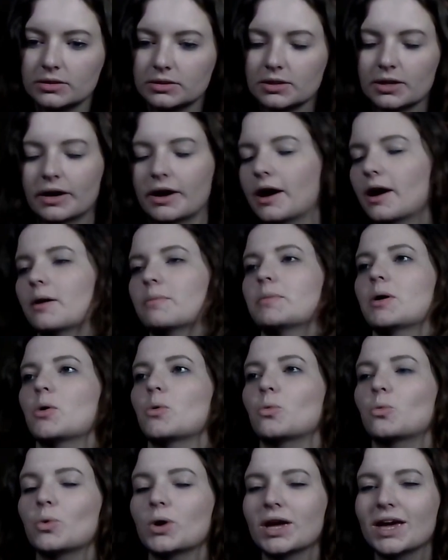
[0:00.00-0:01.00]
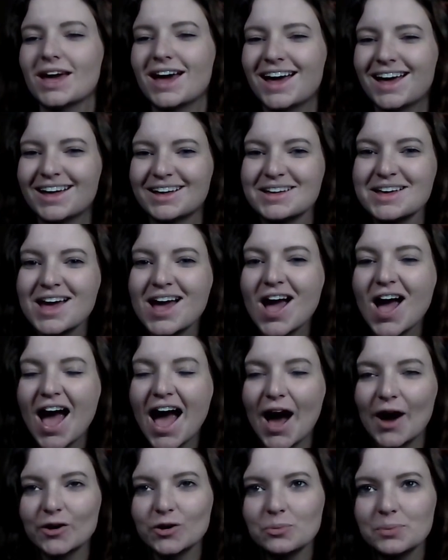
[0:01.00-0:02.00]
Outer
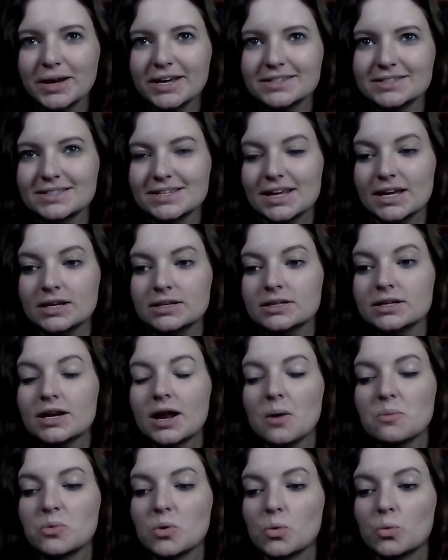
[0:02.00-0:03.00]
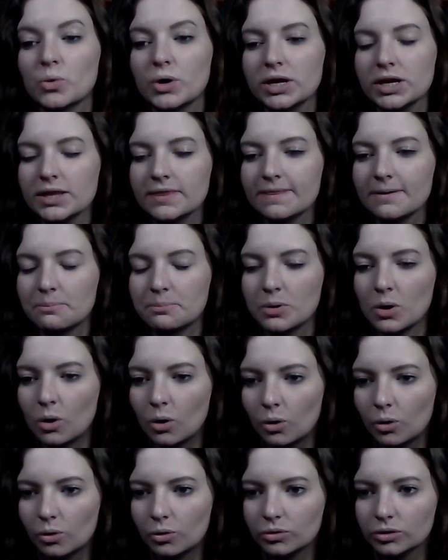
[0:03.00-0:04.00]
Banks ended up winning the
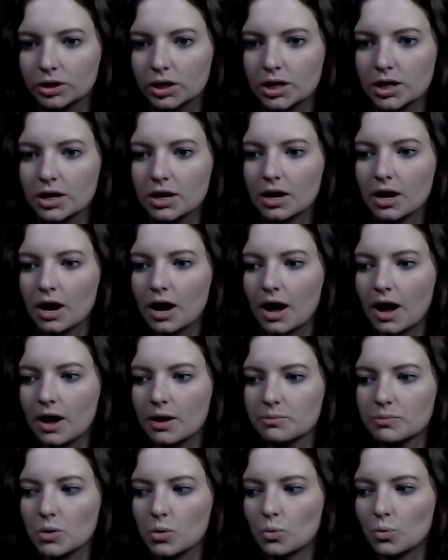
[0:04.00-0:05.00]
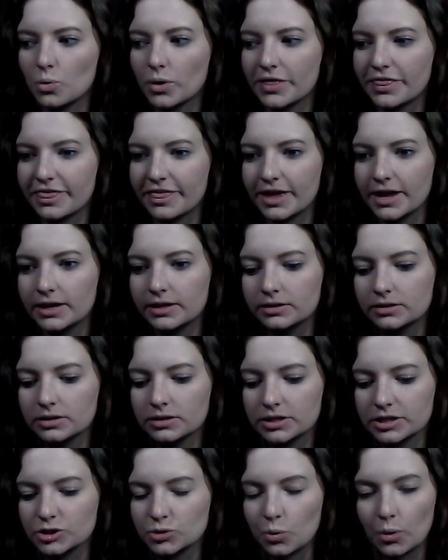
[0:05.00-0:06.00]
poll within
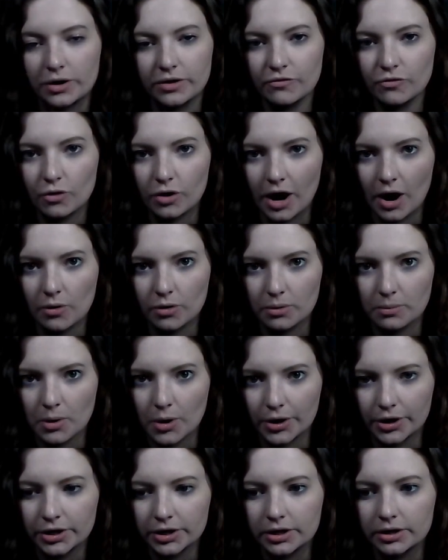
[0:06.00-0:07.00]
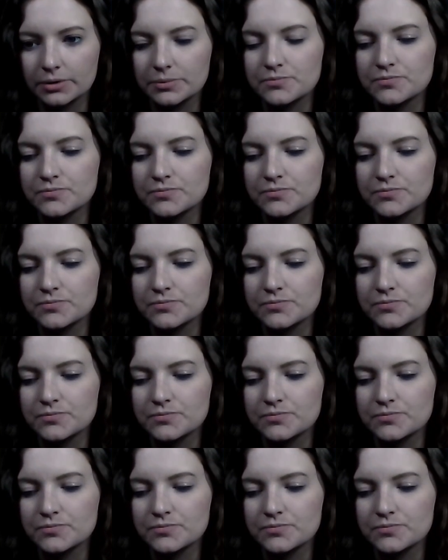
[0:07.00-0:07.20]
the 24-hour mark.